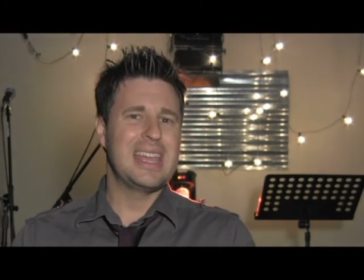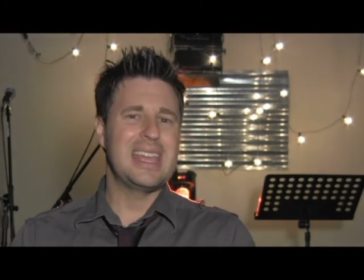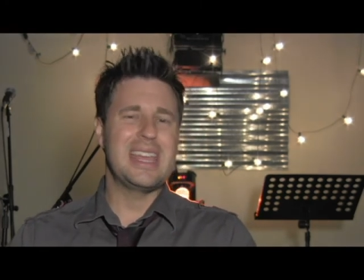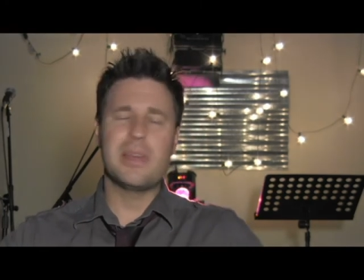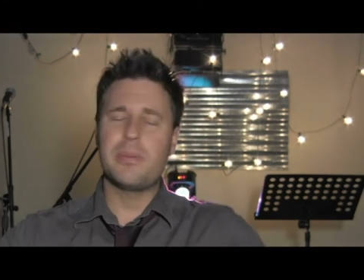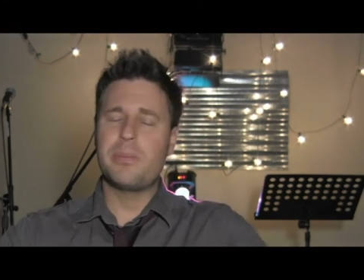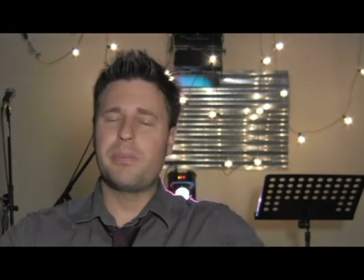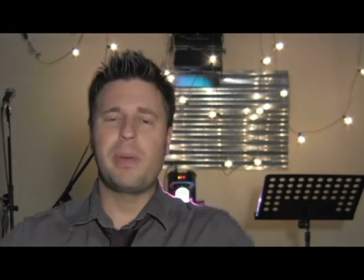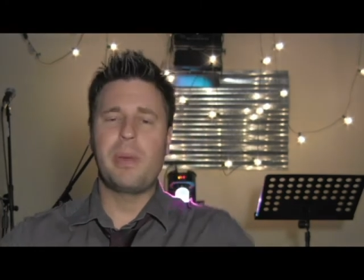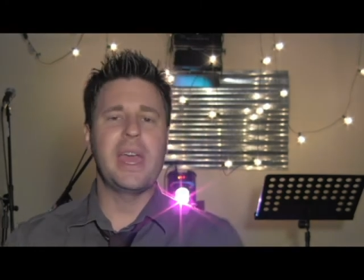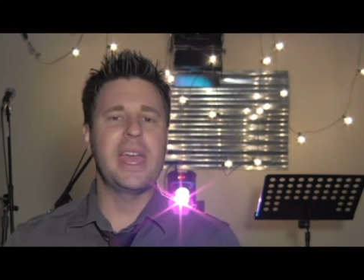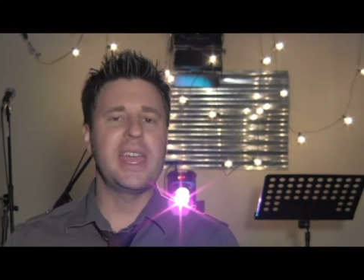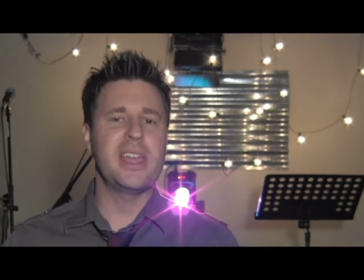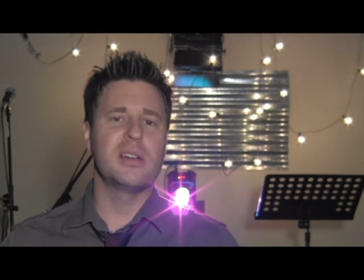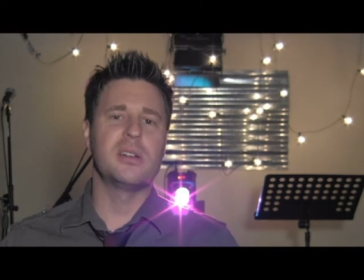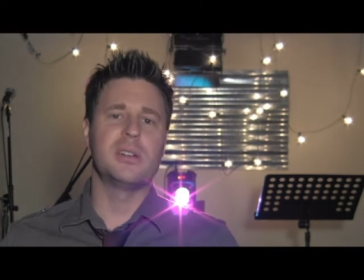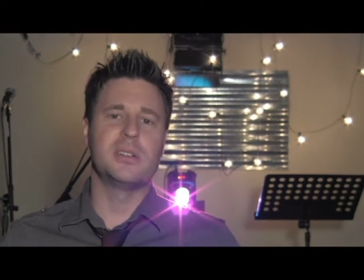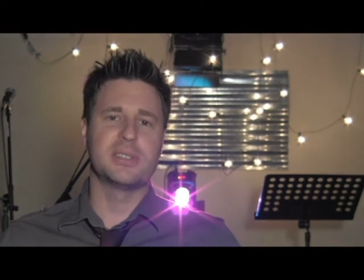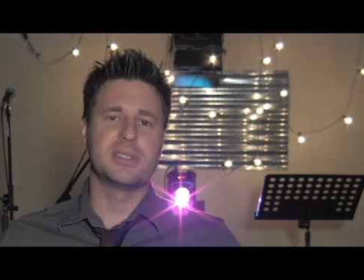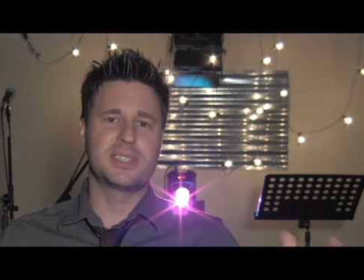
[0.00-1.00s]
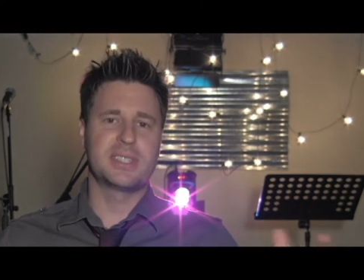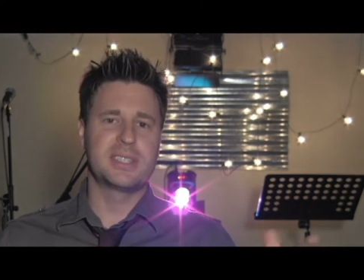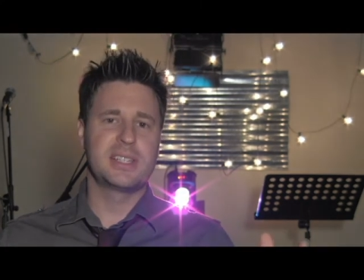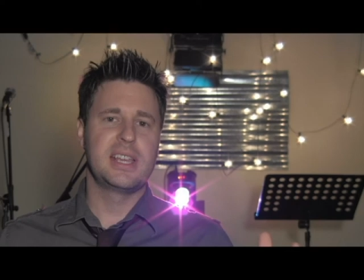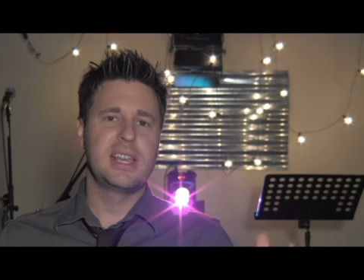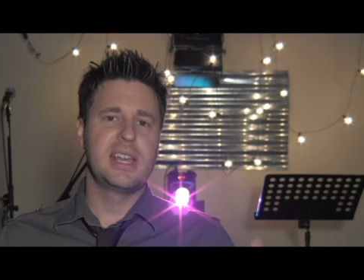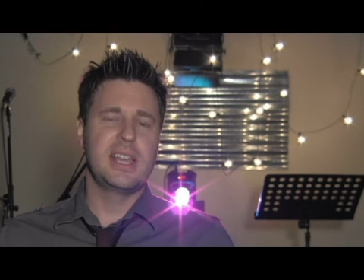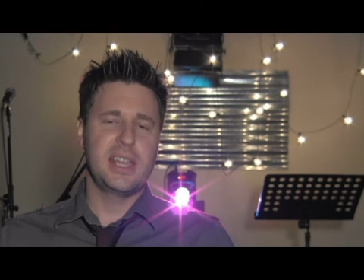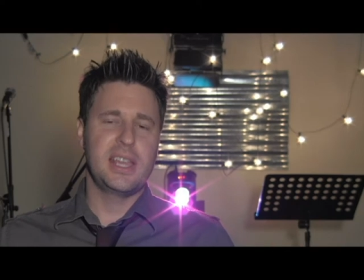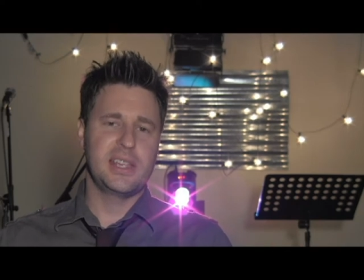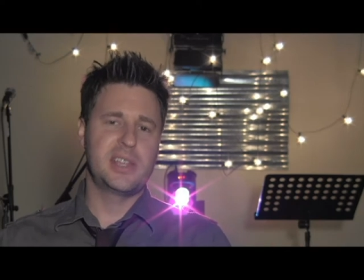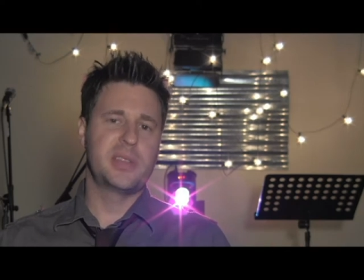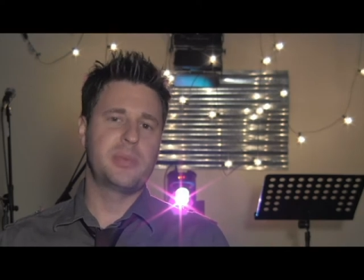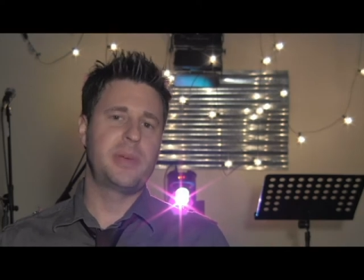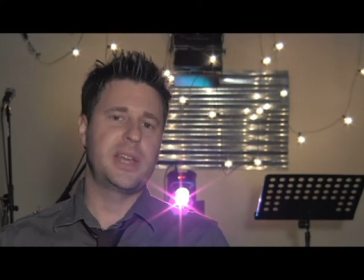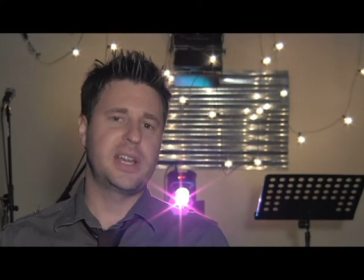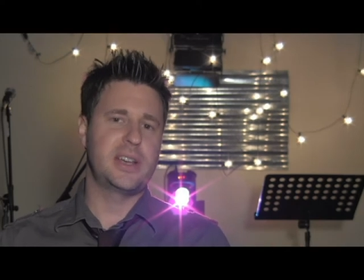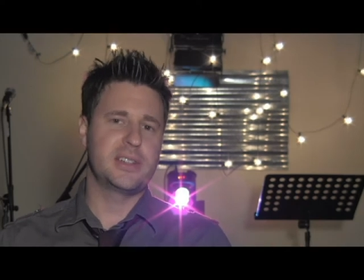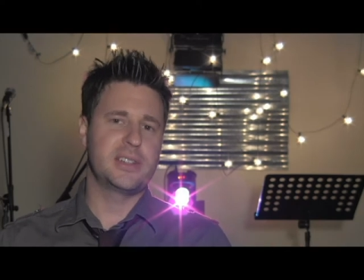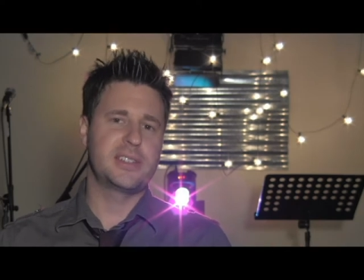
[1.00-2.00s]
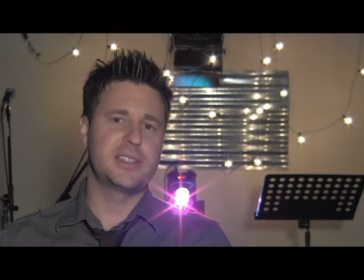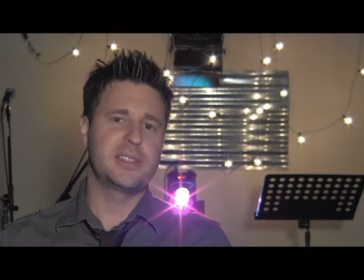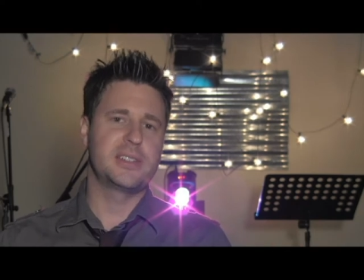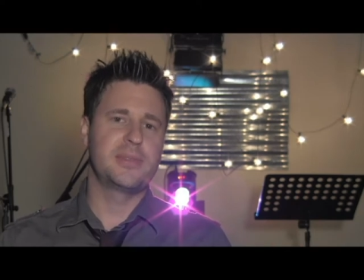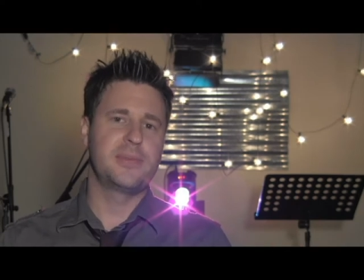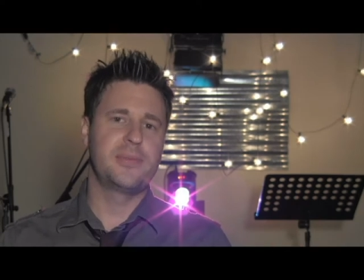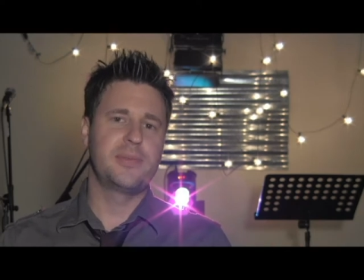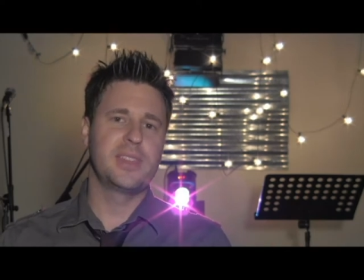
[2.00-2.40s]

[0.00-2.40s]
it pales in comparison.